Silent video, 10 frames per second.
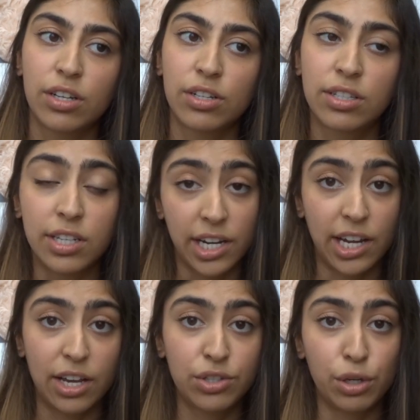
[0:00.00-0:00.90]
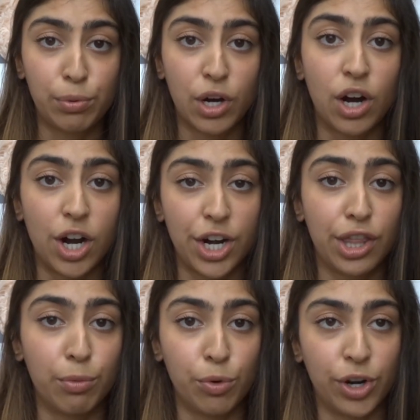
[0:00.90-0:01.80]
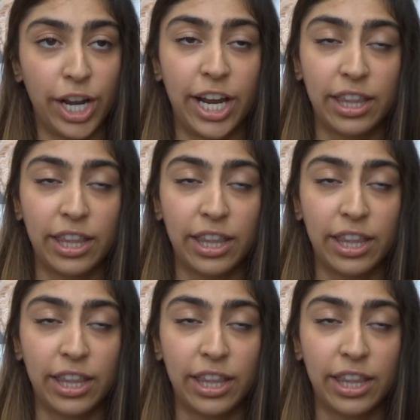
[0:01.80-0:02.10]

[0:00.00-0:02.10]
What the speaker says: study super hard in the morning